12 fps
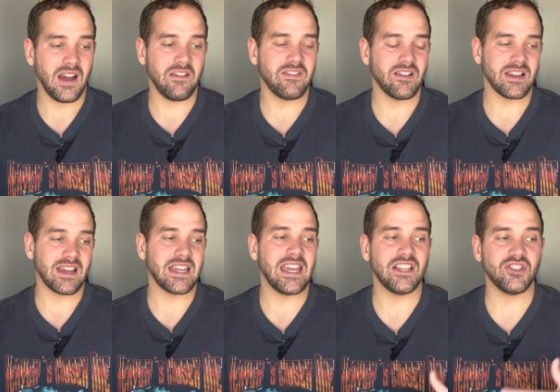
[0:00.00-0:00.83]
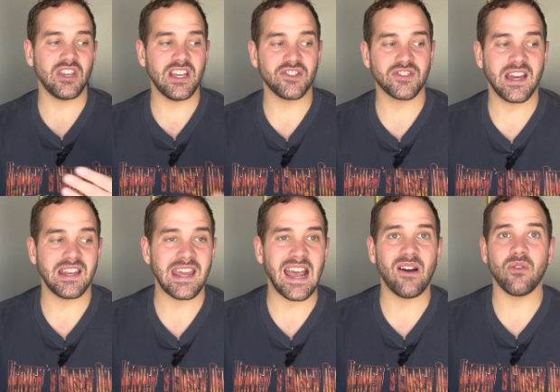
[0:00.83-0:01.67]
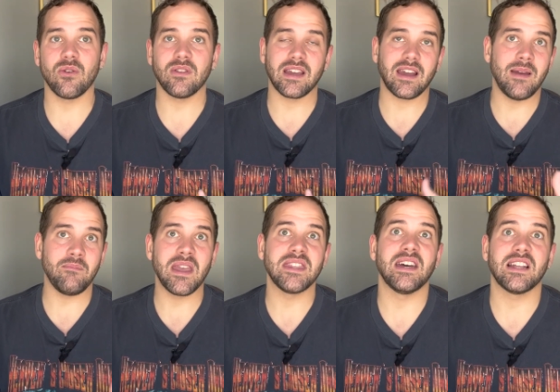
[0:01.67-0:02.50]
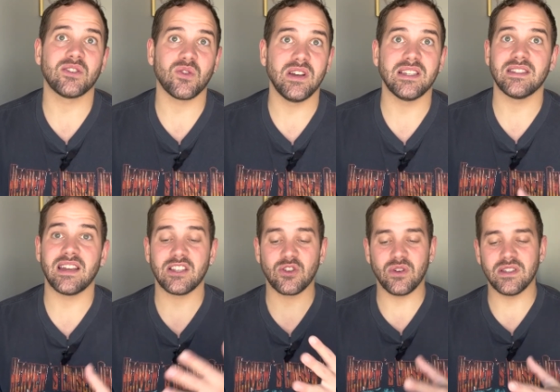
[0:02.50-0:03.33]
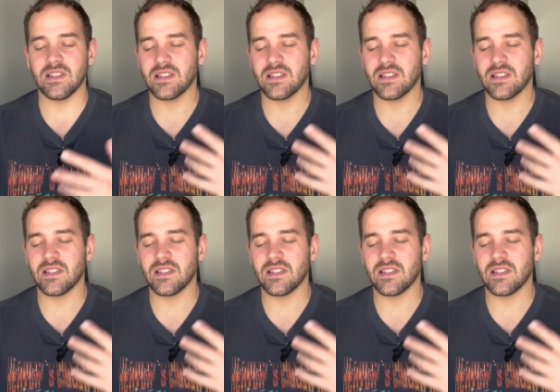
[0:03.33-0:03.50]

I feel like I can't change that now, or like I made that choice and that choice